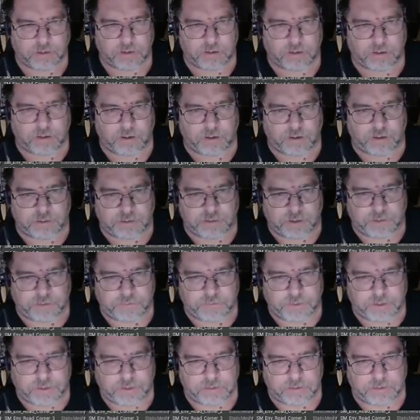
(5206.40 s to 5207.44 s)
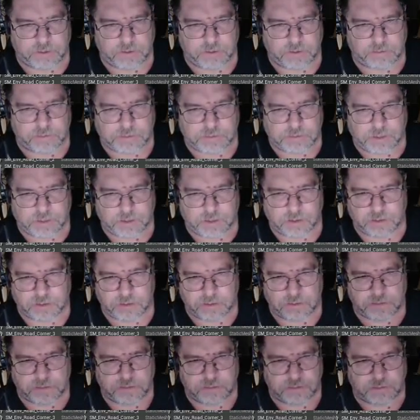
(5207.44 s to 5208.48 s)
All right, so anything on the other
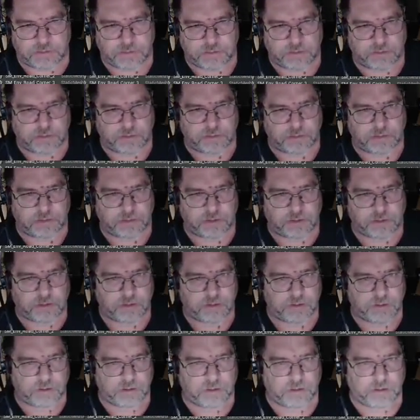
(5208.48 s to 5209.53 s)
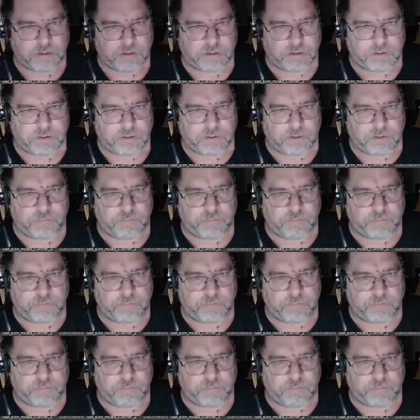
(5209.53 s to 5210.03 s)
side? Nope,